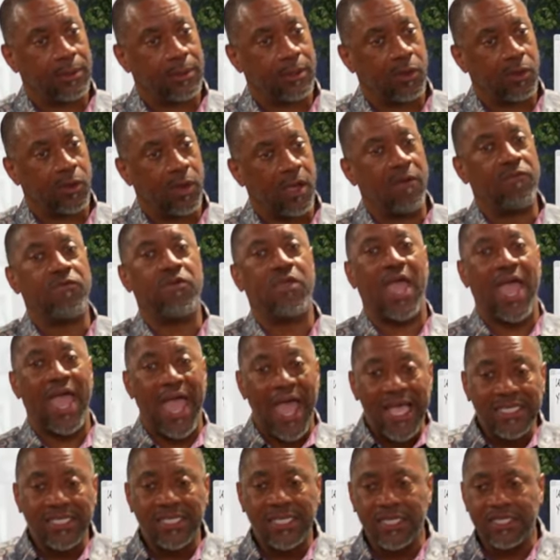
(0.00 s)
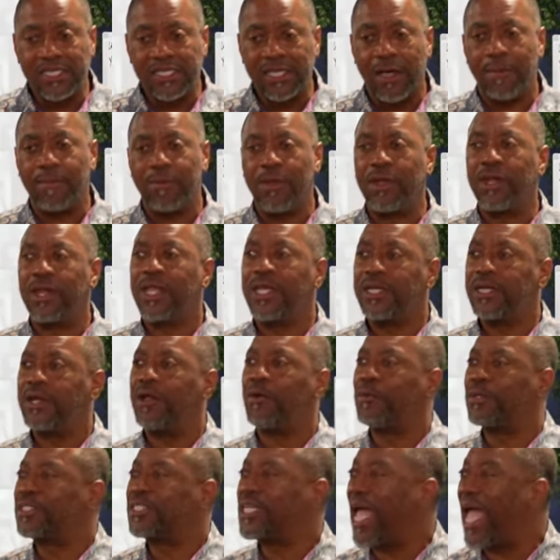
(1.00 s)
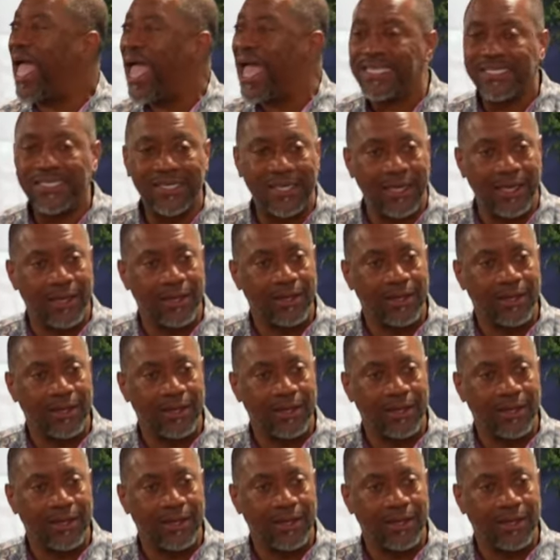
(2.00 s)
If you're asking something, you at least know what you're asking.